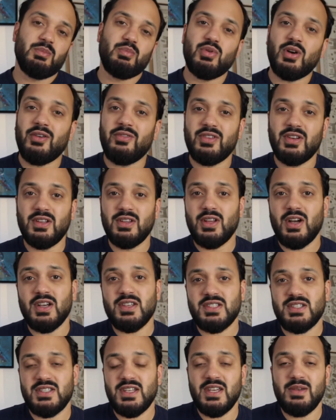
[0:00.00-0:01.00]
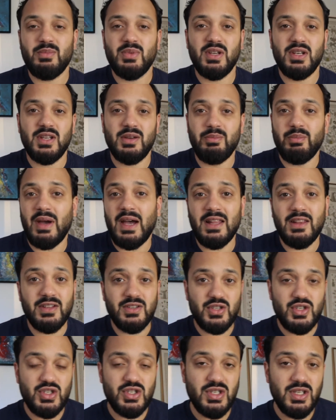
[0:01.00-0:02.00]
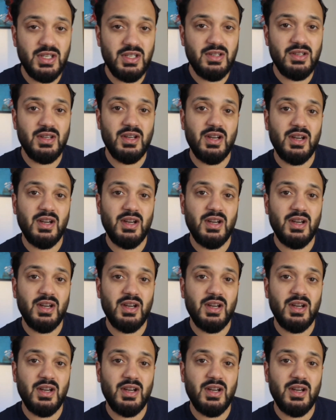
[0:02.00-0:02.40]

a profit and loss statement, a balance sheet,